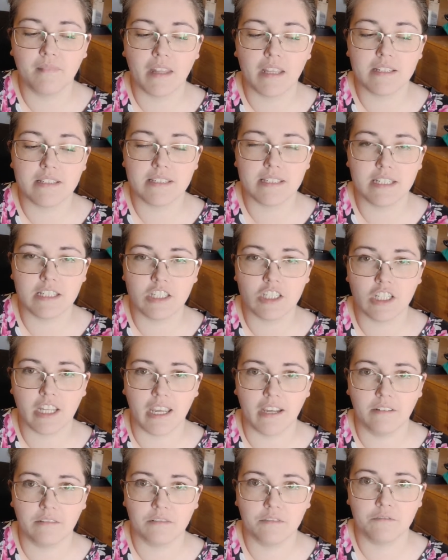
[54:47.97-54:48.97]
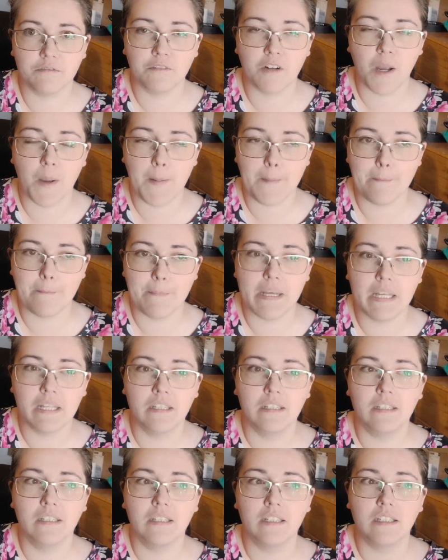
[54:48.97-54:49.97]
stitch count from
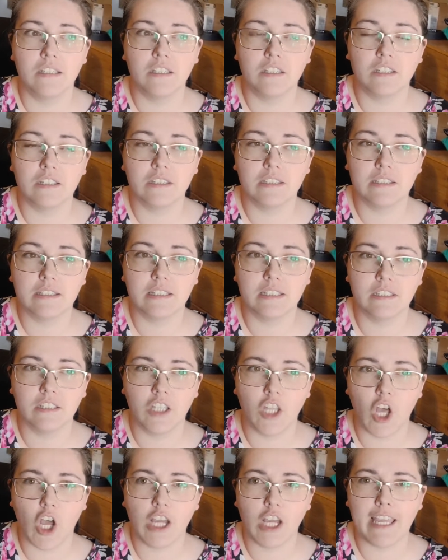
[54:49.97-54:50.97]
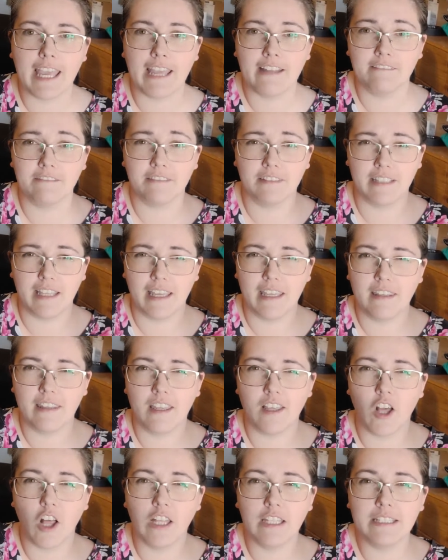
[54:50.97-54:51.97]
the lock and fillet,
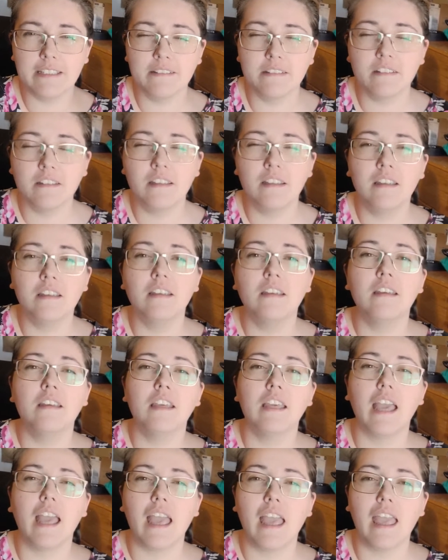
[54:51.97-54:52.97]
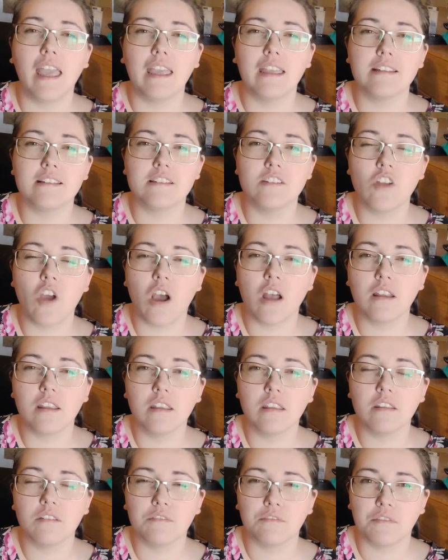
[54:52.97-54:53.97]
they call it. It's not
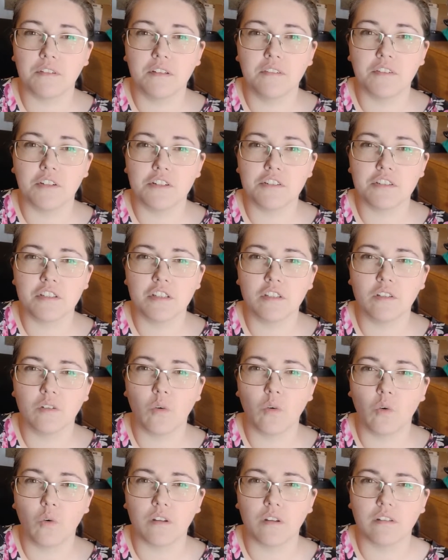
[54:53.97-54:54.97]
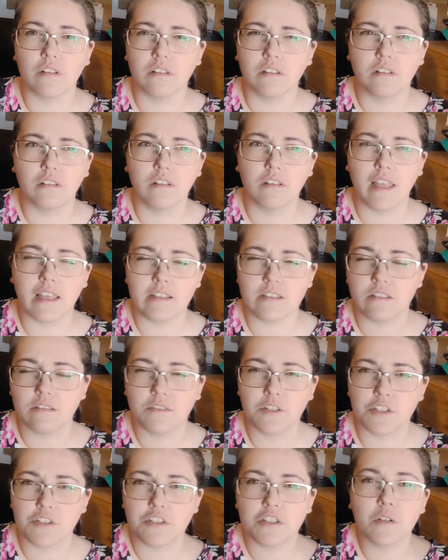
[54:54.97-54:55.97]
in the free version or the lesser
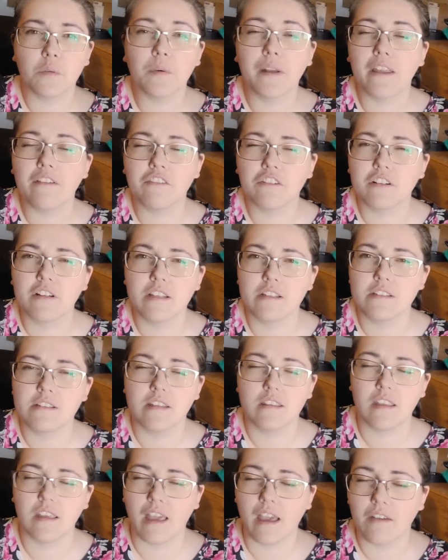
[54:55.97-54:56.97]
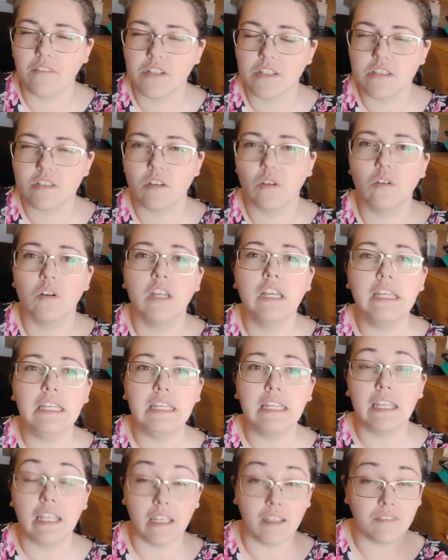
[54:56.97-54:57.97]
version or whatever it is that they have it. So
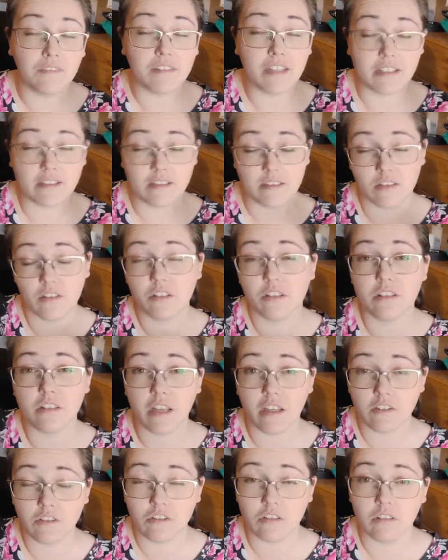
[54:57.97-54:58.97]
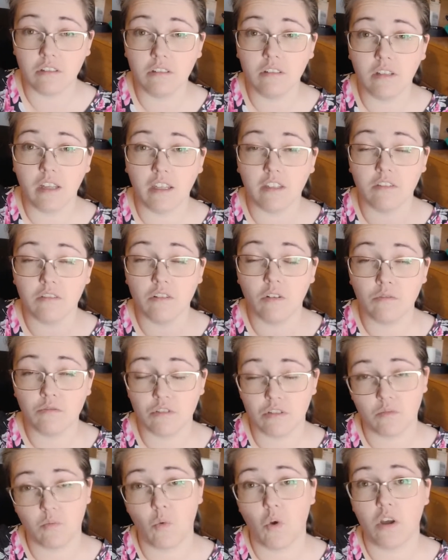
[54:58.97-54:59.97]
if that's your intention and you don't
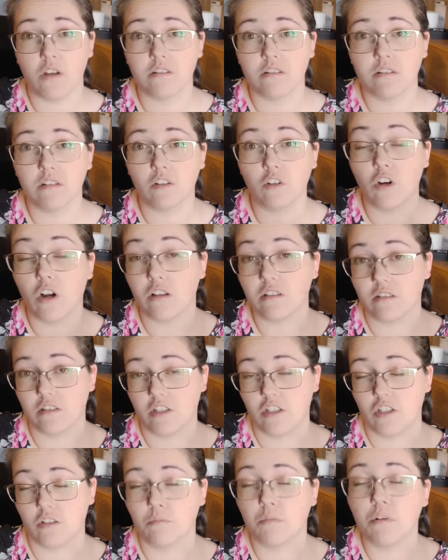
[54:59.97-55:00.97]
just want a cross-stitching